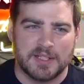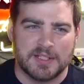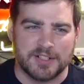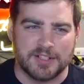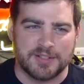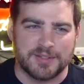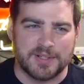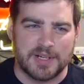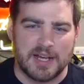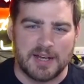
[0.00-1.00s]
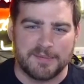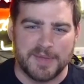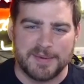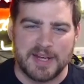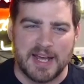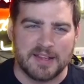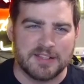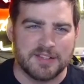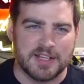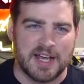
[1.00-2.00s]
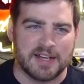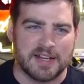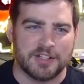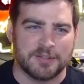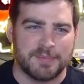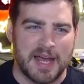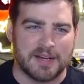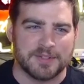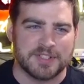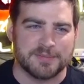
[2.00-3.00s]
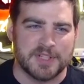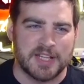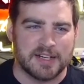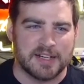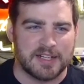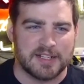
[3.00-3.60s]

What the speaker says: So maybe now that you can kind of look back with some clarity,